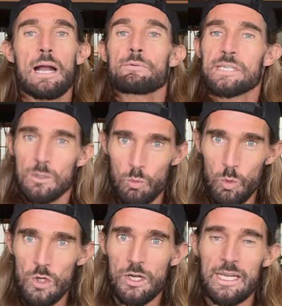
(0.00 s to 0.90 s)
I was still
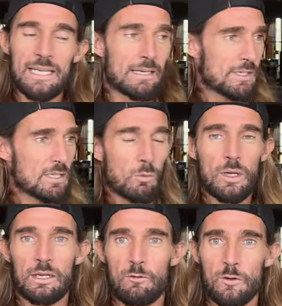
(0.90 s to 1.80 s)
working, I was still
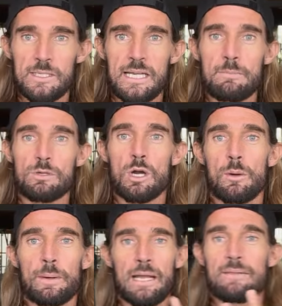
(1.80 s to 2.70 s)
working a full-time
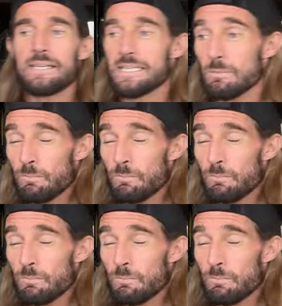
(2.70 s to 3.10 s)
job and this,